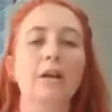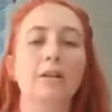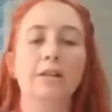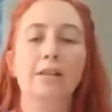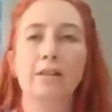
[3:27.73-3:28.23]

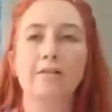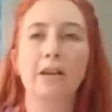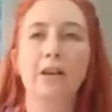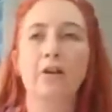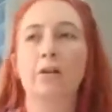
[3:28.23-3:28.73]
This is a
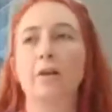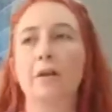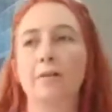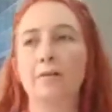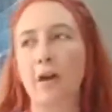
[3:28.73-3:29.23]
video
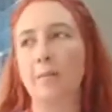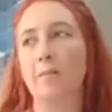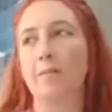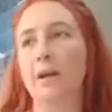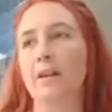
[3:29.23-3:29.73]
coming from a
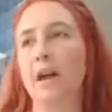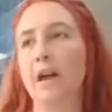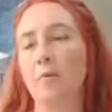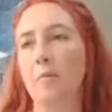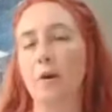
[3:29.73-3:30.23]
B L
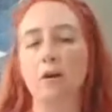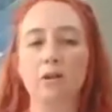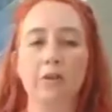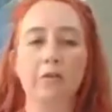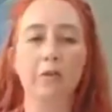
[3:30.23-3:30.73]
M or Park
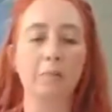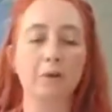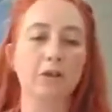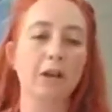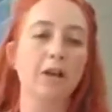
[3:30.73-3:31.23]
Service
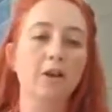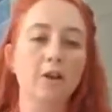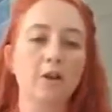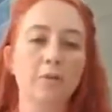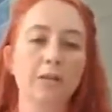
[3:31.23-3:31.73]
person
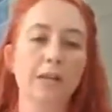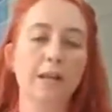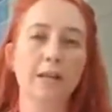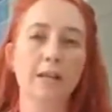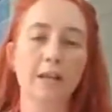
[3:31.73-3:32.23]
who is
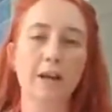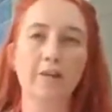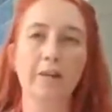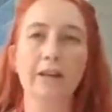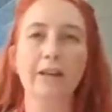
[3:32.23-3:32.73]
in the
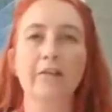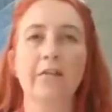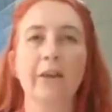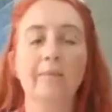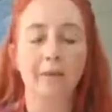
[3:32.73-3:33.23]
caravan leaving.